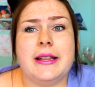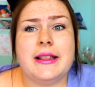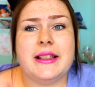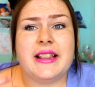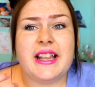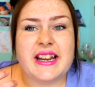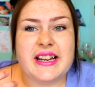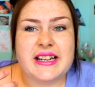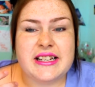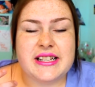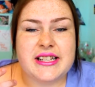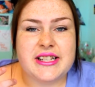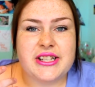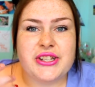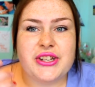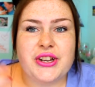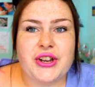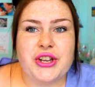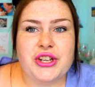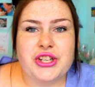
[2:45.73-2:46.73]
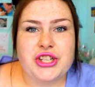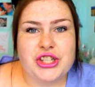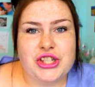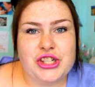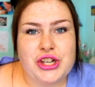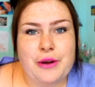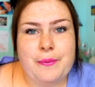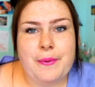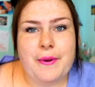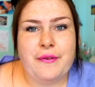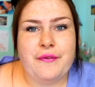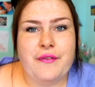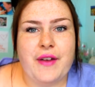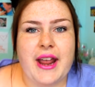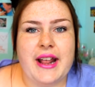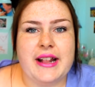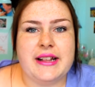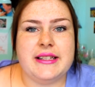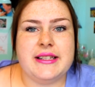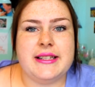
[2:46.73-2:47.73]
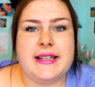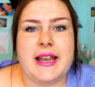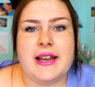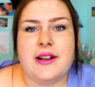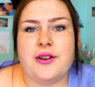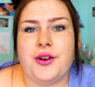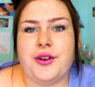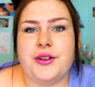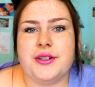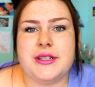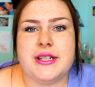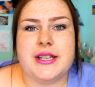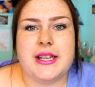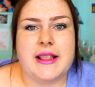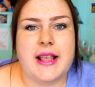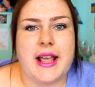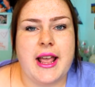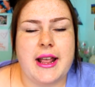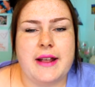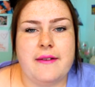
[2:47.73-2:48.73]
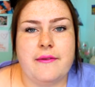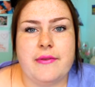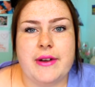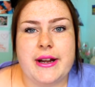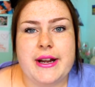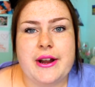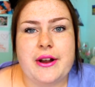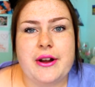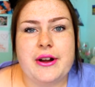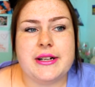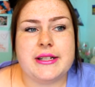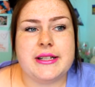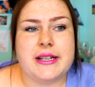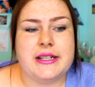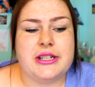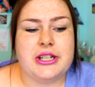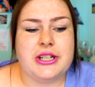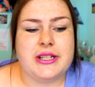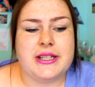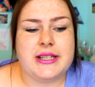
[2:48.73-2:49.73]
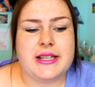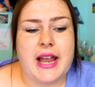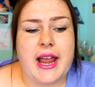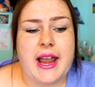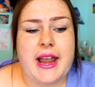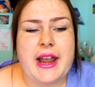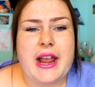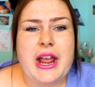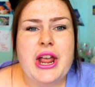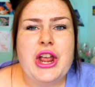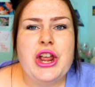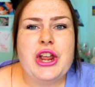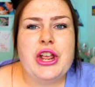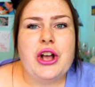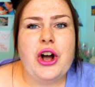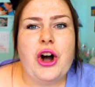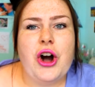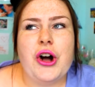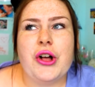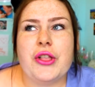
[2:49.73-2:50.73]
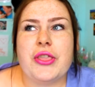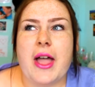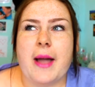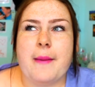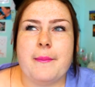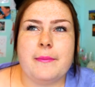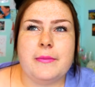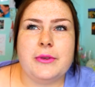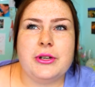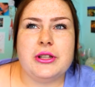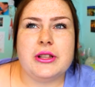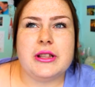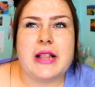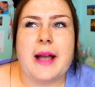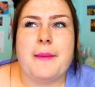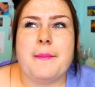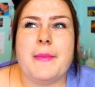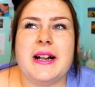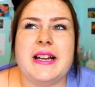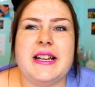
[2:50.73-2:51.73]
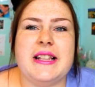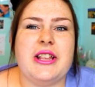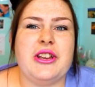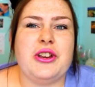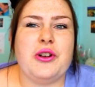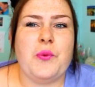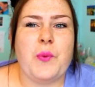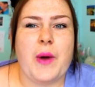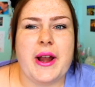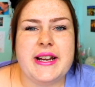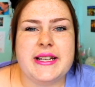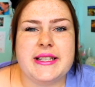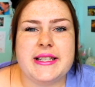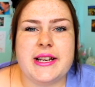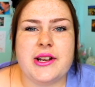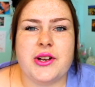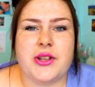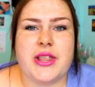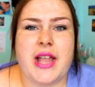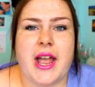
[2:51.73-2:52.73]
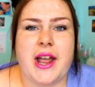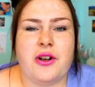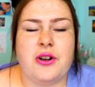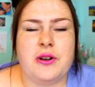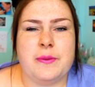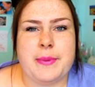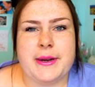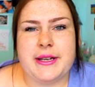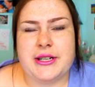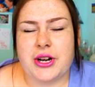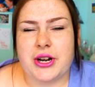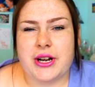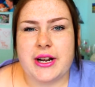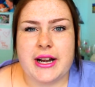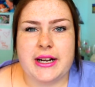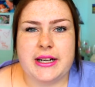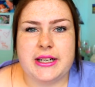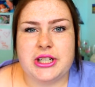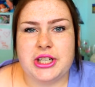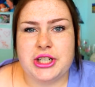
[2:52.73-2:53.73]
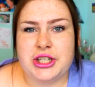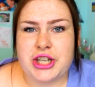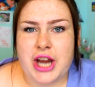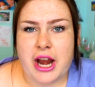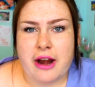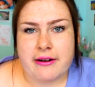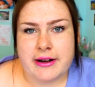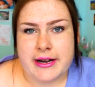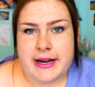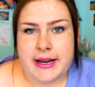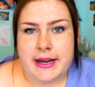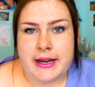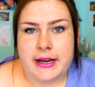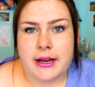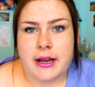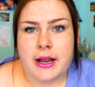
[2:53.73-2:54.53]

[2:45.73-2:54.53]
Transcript: these super fans get onto their videos and just say, oh, that money that you're wasting on that could be donated to charity.